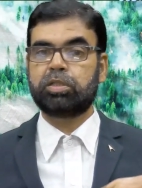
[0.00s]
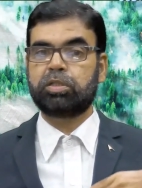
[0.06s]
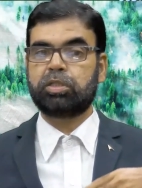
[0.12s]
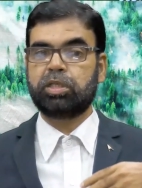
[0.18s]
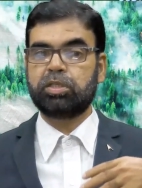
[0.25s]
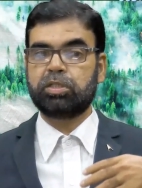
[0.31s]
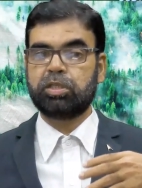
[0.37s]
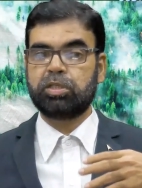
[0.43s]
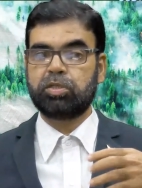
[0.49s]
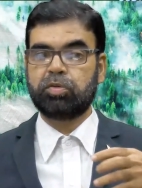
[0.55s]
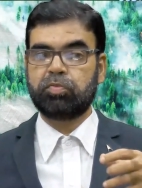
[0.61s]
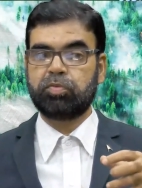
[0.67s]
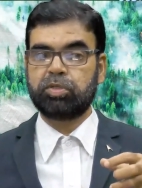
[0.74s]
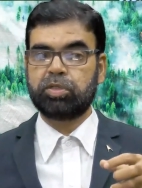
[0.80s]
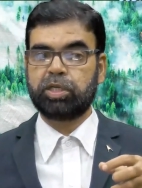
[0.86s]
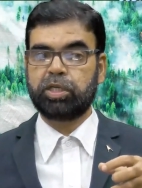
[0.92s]
chances
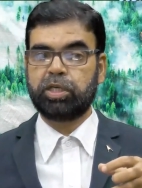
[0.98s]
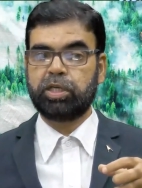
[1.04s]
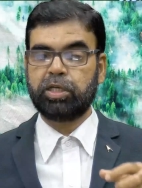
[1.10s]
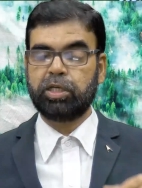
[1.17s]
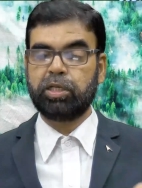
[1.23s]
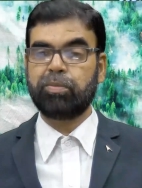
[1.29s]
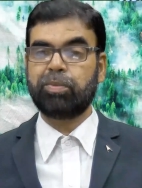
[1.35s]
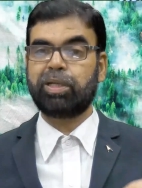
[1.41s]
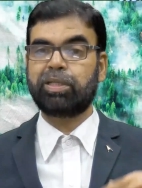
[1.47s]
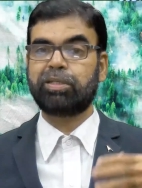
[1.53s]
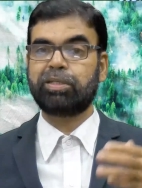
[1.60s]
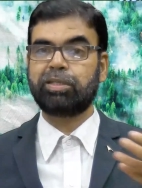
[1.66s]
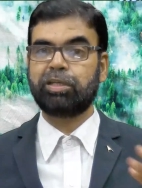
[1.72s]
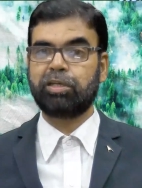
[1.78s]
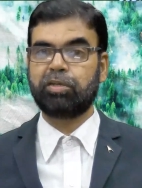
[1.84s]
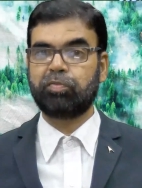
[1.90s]
of a secondary
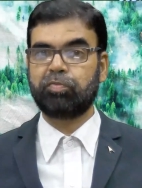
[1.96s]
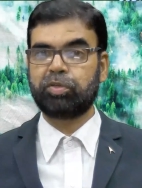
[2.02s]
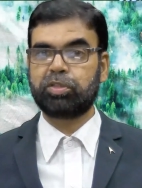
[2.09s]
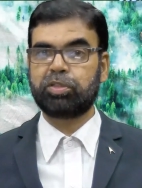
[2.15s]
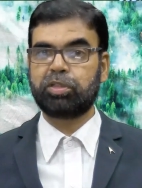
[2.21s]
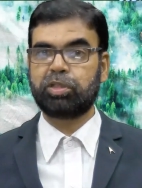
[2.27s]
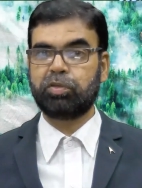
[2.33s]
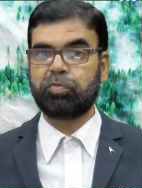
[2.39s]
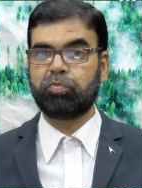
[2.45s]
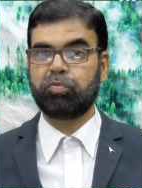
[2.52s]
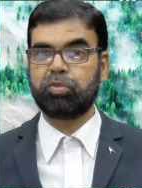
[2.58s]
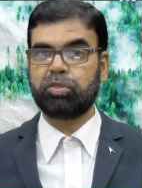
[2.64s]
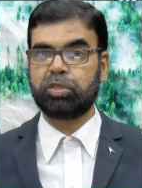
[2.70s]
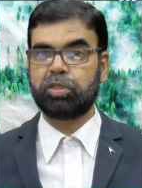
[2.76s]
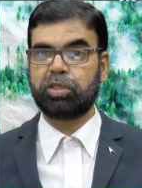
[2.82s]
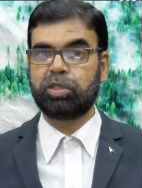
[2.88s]
bacterial infection, if you
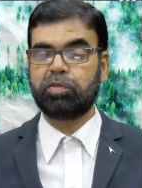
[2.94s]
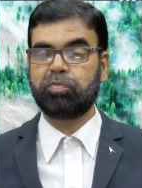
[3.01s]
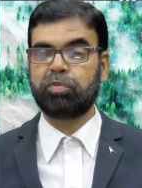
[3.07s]
see,